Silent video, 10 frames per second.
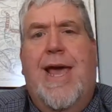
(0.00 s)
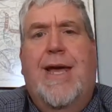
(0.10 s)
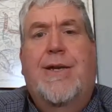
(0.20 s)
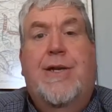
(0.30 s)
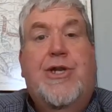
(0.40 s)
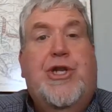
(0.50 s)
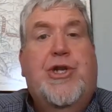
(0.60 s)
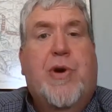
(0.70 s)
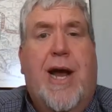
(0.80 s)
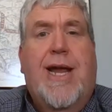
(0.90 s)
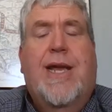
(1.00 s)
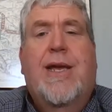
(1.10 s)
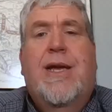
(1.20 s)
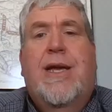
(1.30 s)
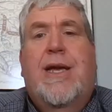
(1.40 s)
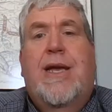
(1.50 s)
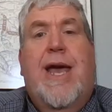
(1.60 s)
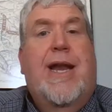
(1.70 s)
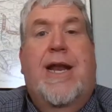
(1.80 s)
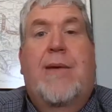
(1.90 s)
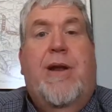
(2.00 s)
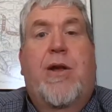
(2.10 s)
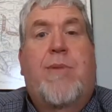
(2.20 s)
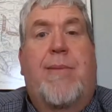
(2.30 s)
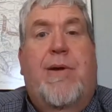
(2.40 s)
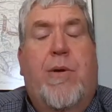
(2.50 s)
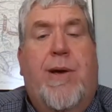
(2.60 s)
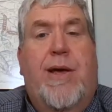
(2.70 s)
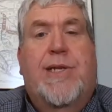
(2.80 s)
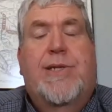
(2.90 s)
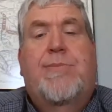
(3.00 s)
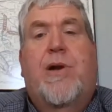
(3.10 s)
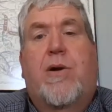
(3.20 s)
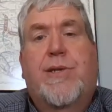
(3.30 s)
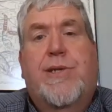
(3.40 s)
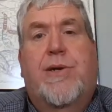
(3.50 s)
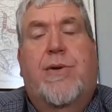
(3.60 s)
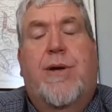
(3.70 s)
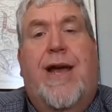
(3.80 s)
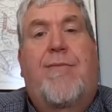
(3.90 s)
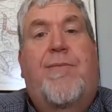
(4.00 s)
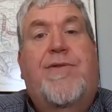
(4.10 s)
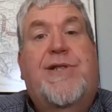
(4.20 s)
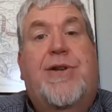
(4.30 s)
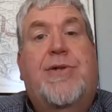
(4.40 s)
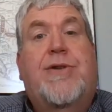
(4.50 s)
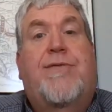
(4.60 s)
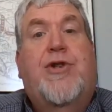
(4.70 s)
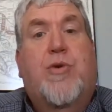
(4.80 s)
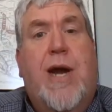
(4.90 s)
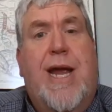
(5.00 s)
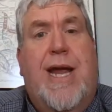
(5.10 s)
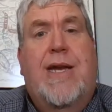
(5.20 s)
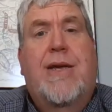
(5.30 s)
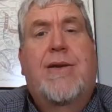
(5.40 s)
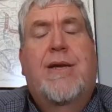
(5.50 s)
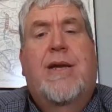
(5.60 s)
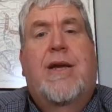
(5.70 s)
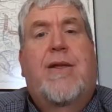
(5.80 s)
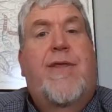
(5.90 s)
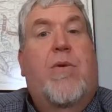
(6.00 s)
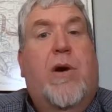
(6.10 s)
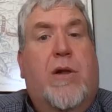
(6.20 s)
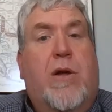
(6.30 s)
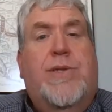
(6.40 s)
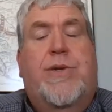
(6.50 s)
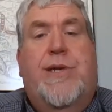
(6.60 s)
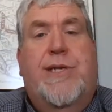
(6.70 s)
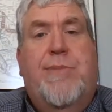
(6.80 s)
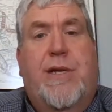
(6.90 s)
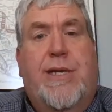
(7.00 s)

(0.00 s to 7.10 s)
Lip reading: and strike at anybody who might be rebellious, but also have centers of trade that were close to his